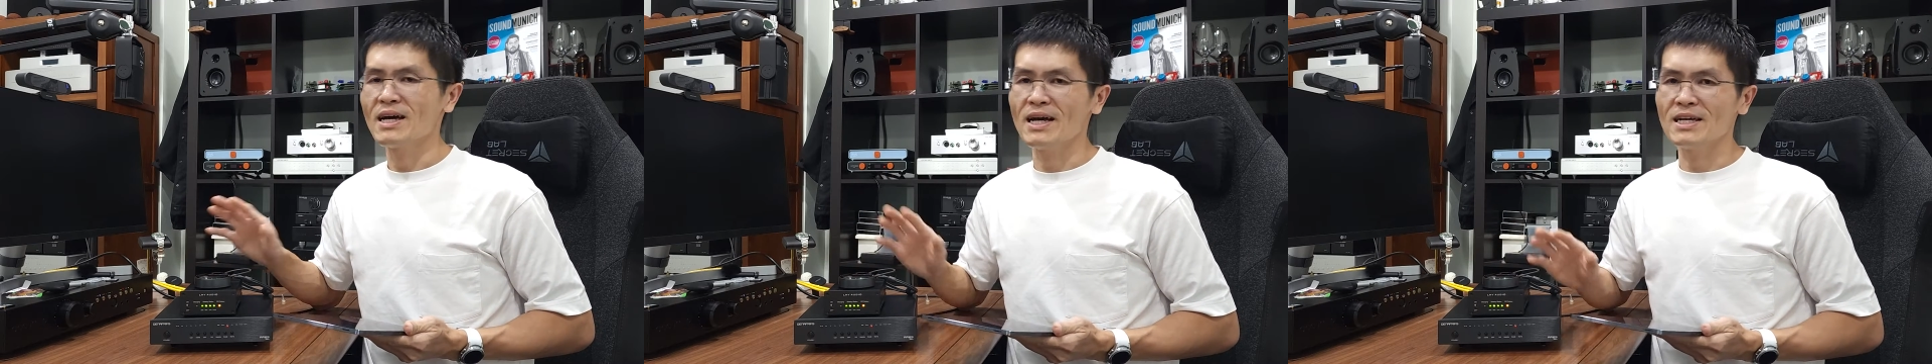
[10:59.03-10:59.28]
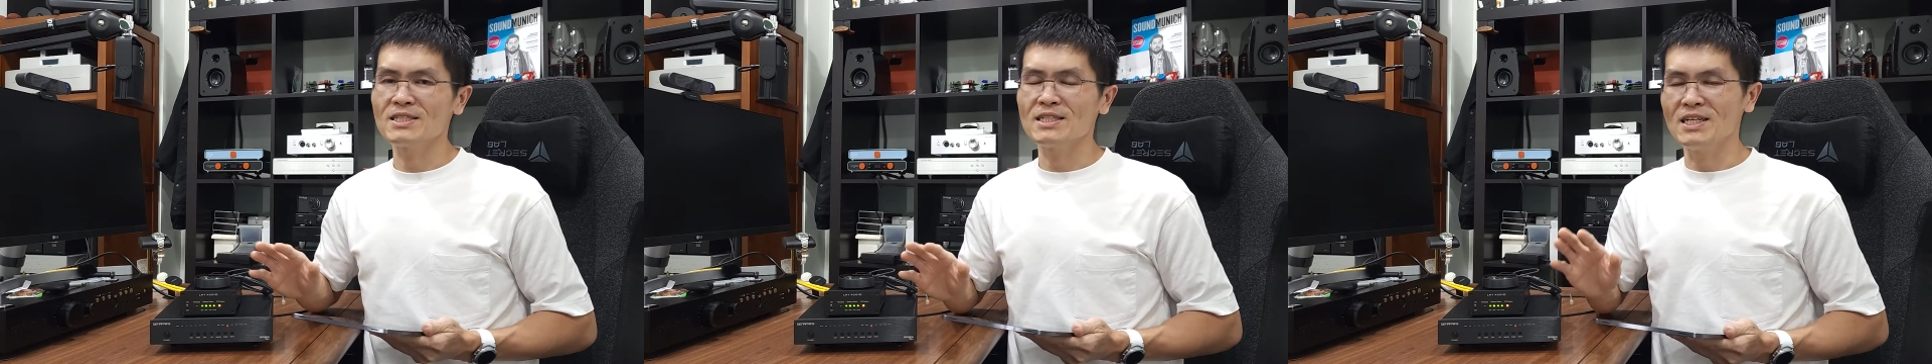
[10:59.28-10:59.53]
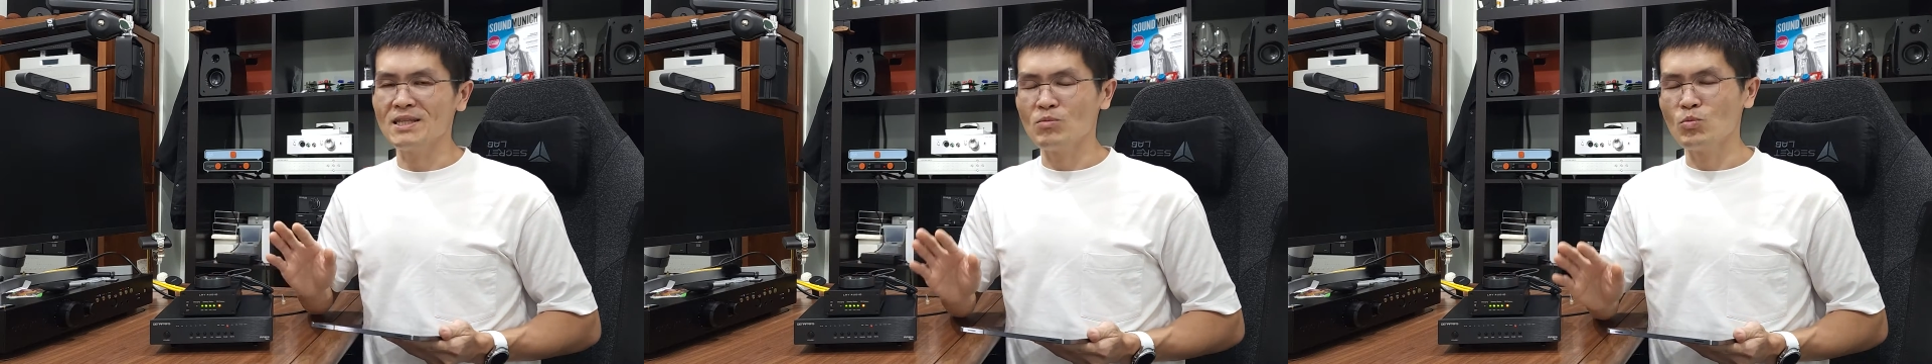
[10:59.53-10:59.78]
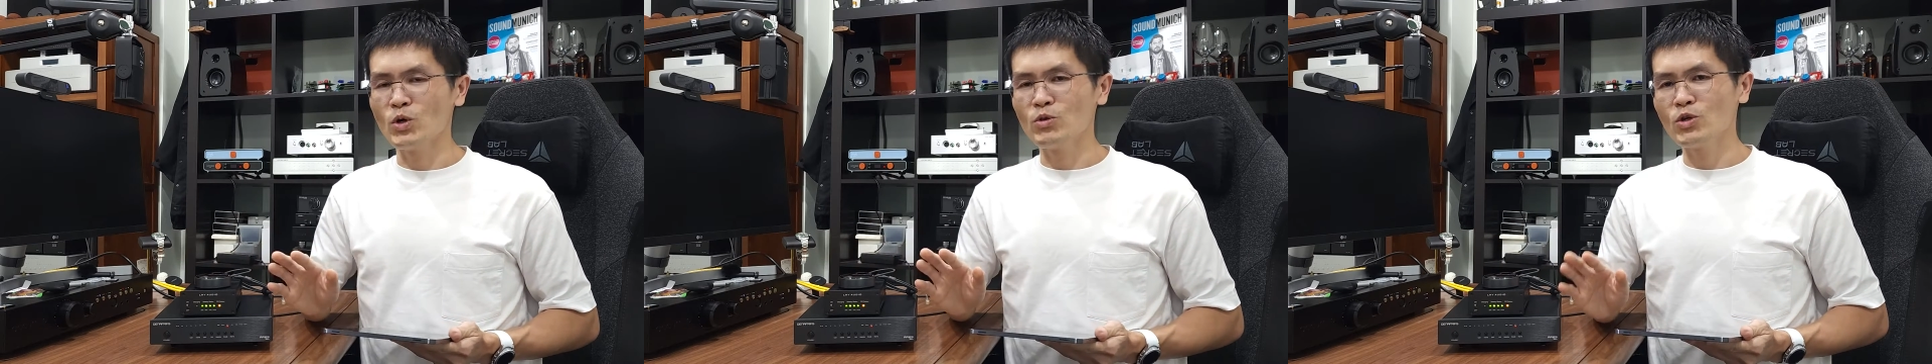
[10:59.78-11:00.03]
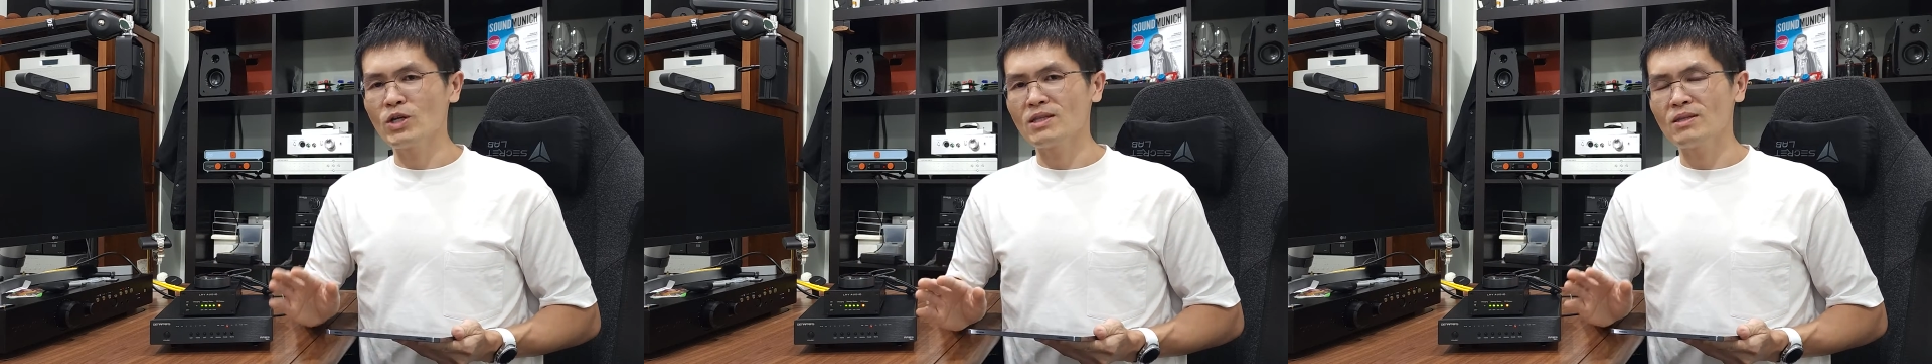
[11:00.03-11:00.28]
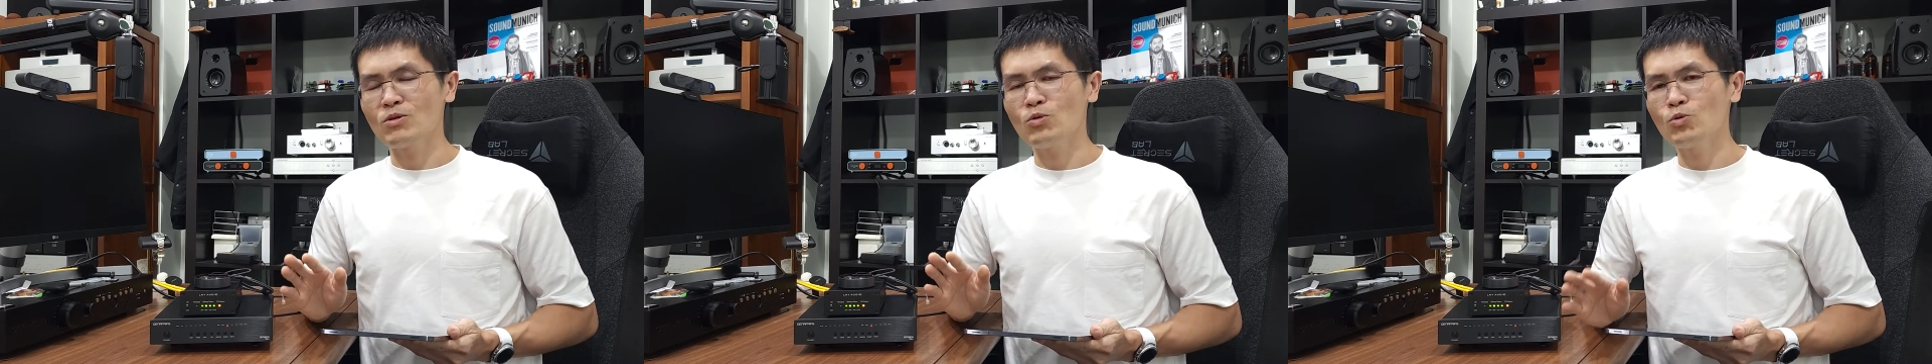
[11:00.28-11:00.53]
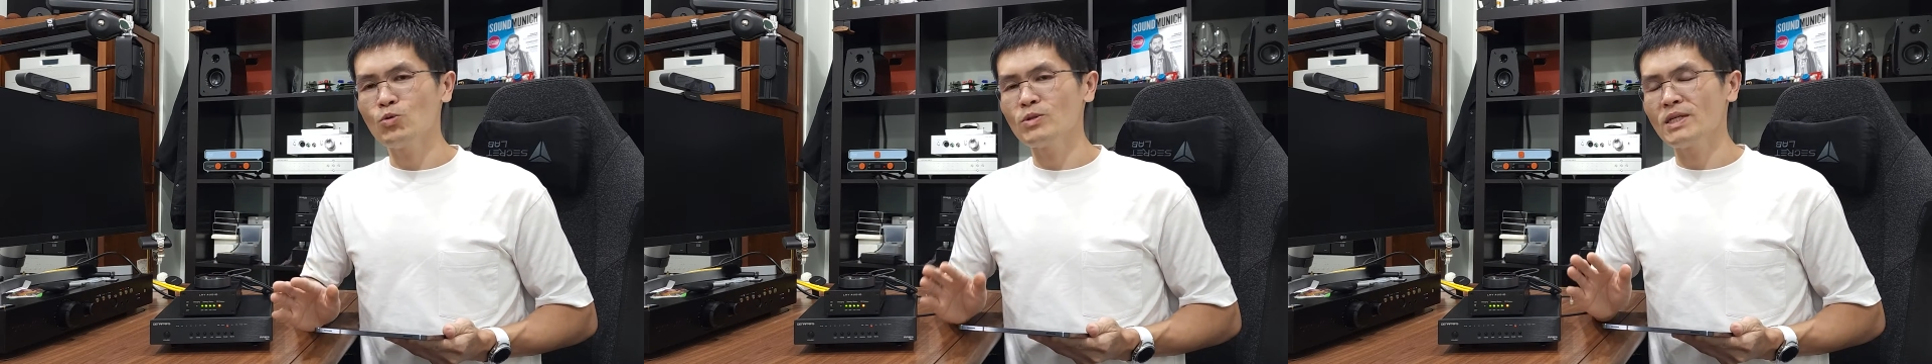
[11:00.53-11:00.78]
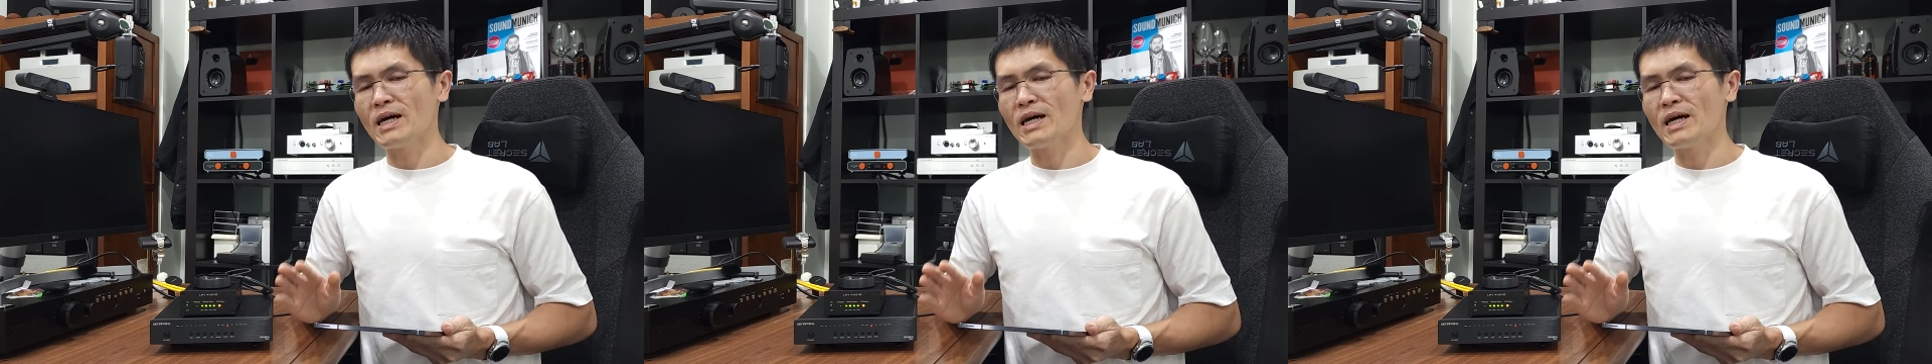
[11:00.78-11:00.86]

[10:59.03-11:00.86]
as it will not do the